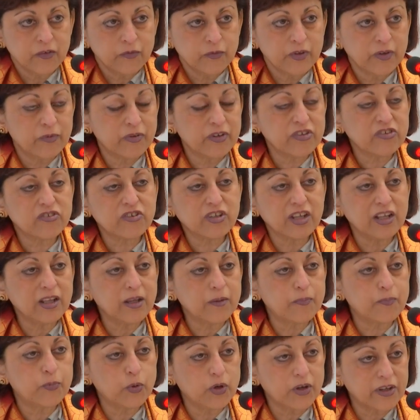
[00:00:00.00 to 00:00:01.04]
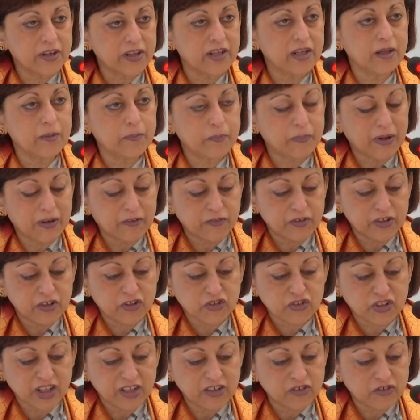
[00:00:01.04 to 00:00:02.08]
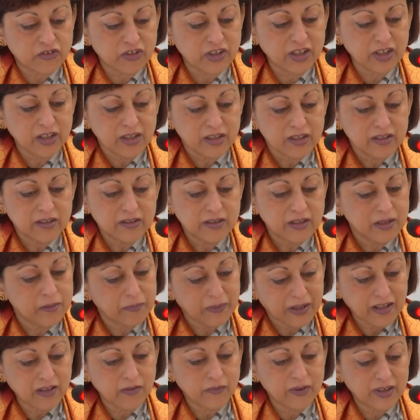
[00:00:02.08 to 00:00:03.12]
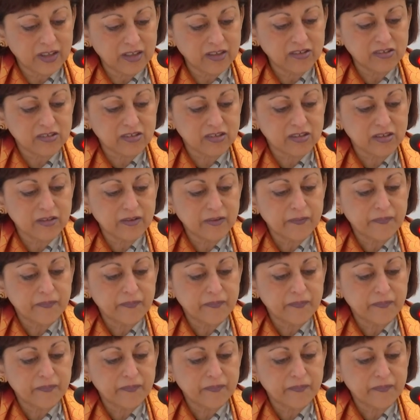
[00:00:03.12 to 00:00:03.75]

We were still a poor and impoverished country in many ways.